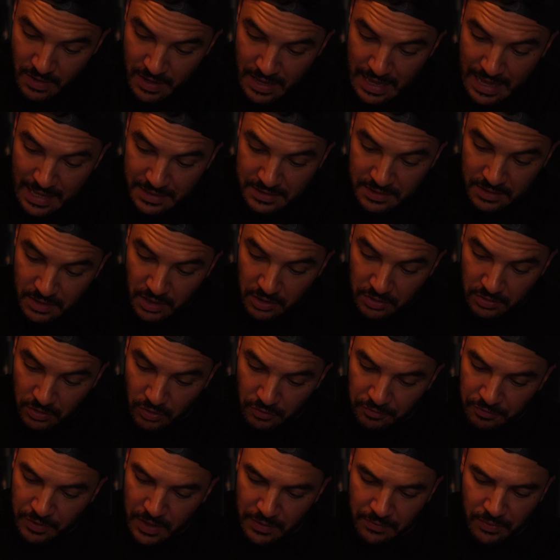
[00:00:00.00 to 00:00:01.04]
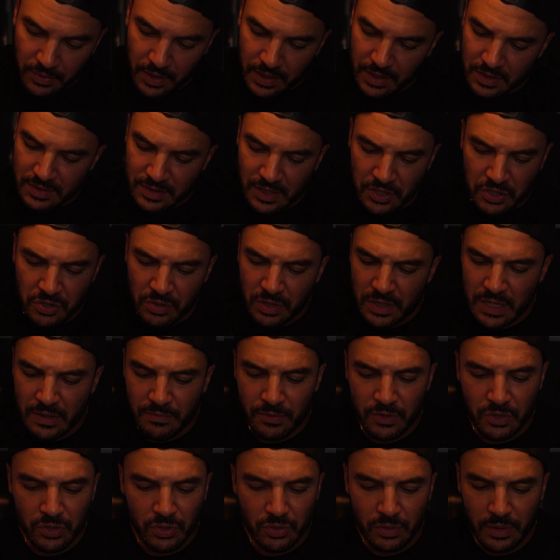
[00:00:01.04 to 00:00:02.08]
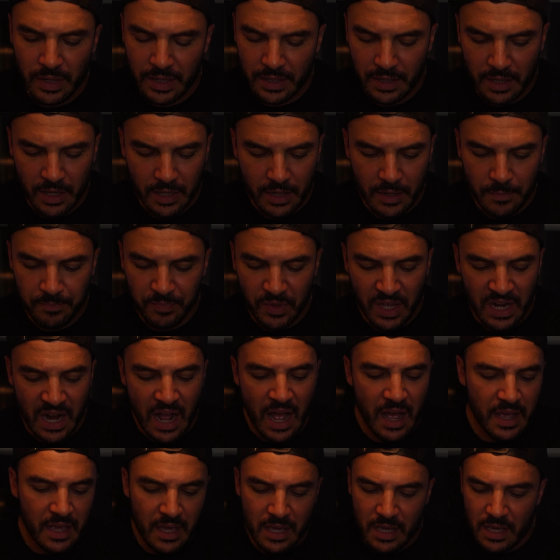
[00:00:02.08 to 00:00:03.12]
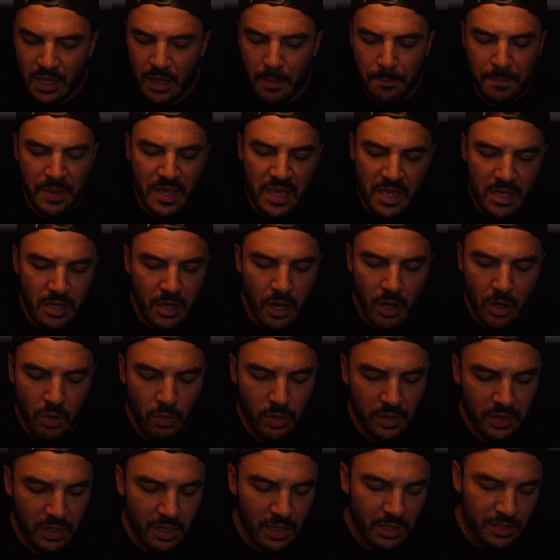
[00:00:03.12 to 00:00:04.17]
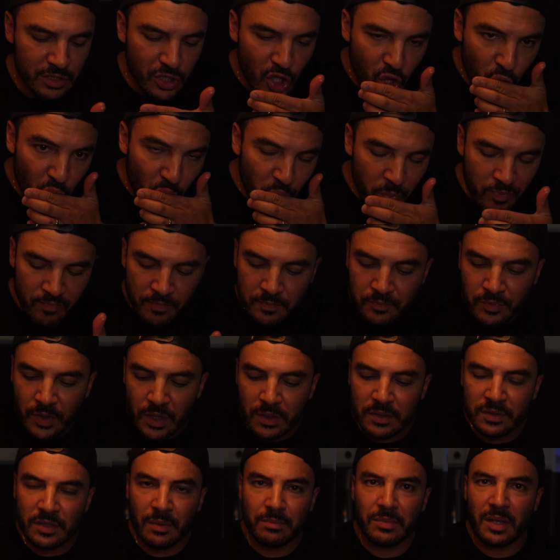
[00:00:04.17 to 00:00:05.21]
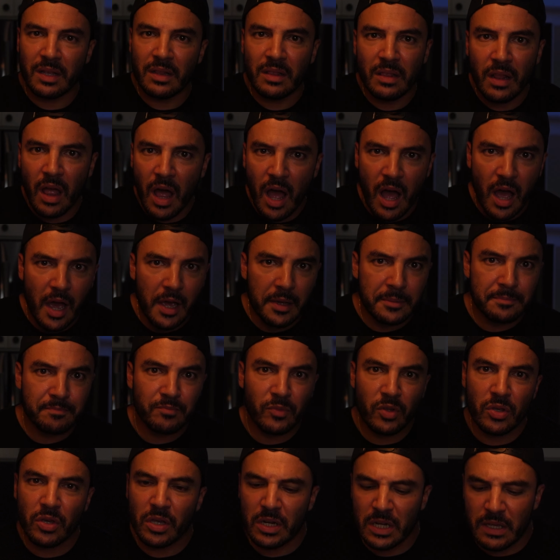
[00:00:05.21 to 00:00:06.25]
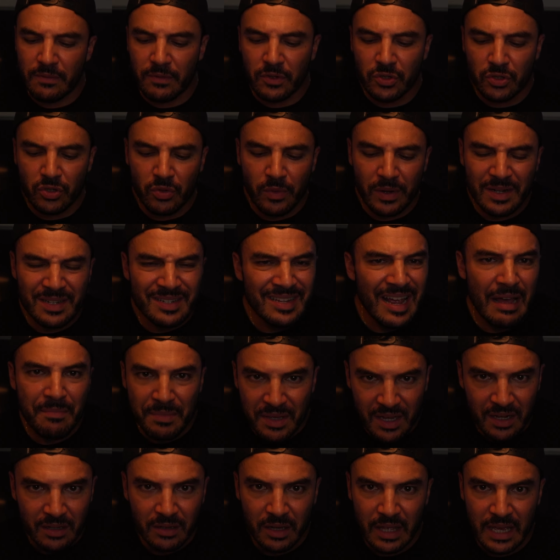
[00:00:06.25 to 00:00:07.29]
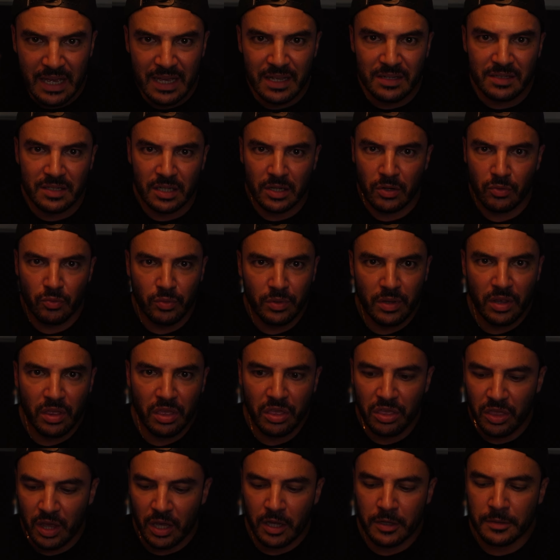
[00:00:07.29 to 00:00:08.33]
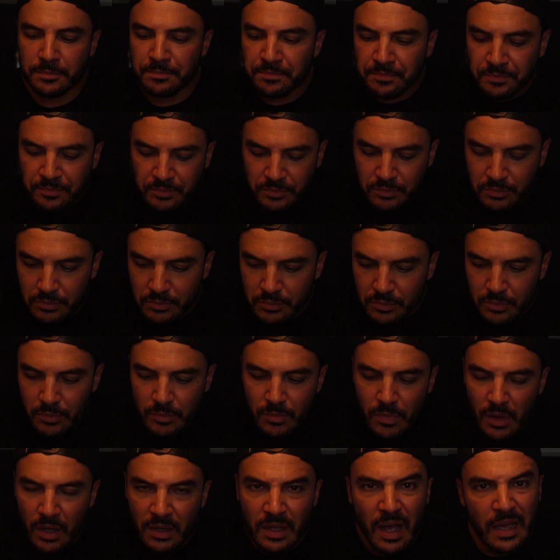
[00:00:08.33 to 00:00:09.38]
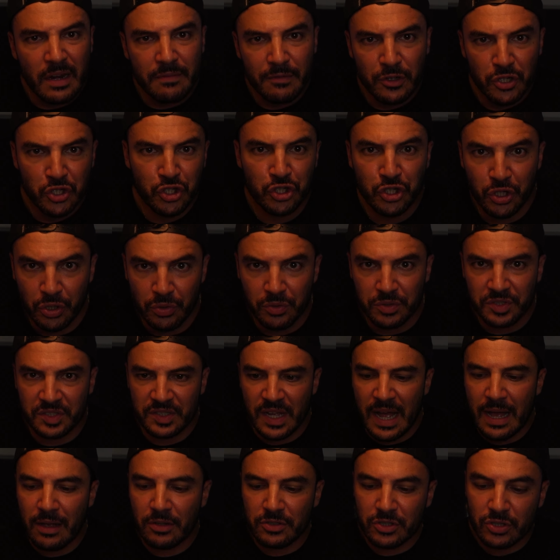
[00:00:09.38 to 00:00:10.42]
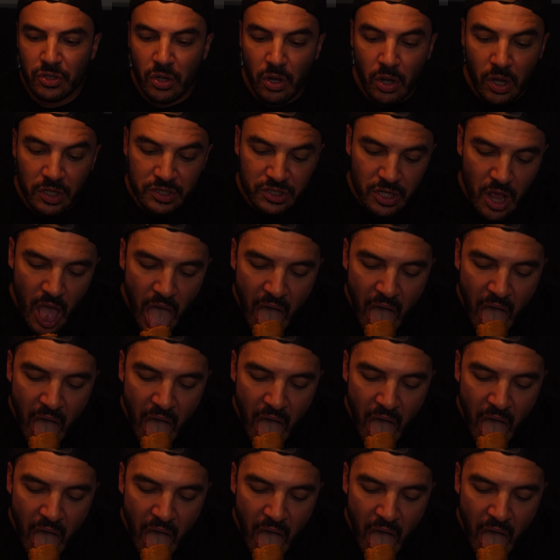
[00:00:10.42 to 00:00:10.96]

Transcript: Adds another little flavor. Like I said, you can even do like an ají, a pico with this. Something lime. You can even do a demi-glaze, like a really thick, kind of a jus style sauce.